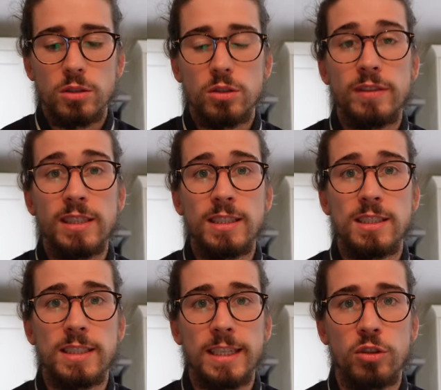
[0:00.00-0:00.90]
So I've had these
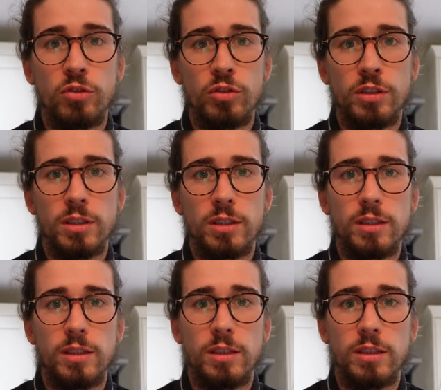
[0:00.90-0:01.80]

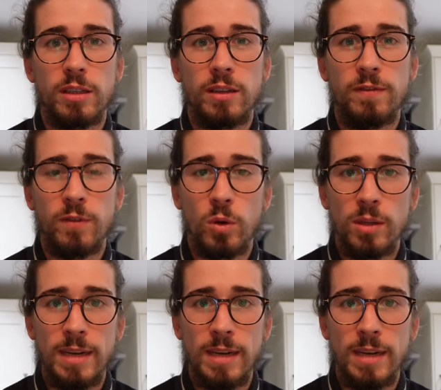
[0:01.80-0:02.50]
640